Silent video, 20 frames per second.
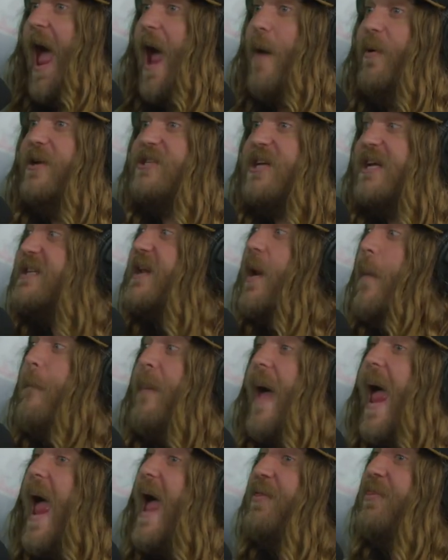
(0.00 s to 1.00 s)
yeah. which isn't a
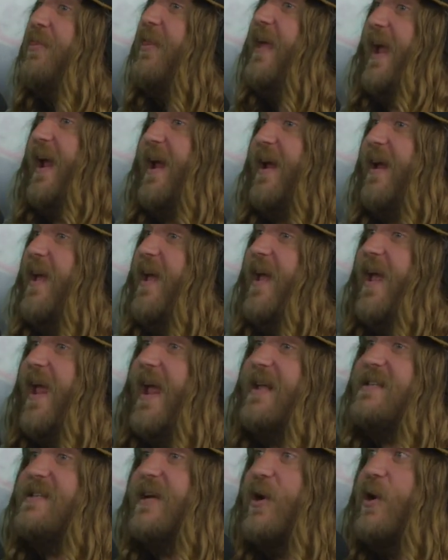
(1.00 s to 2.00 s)
bad thing.
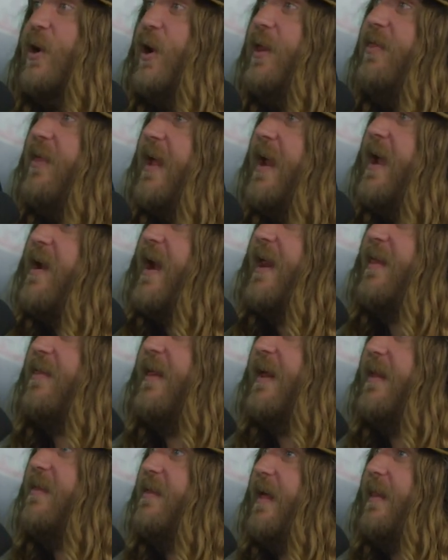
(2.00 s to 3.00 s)
It's a good thing, and I
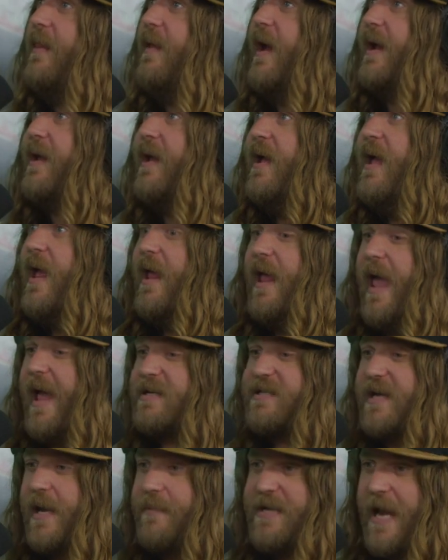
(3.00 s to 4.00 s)
think that like
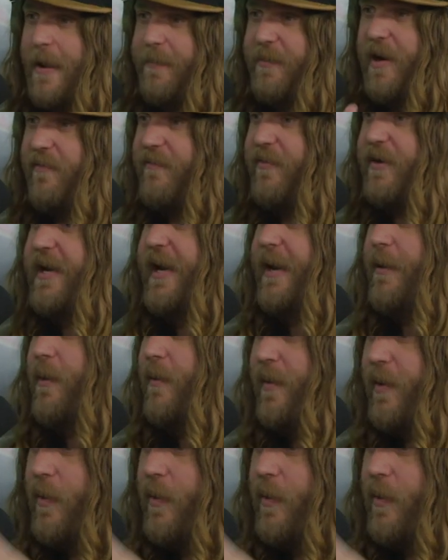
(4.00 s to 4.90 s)
X Games happen every year, and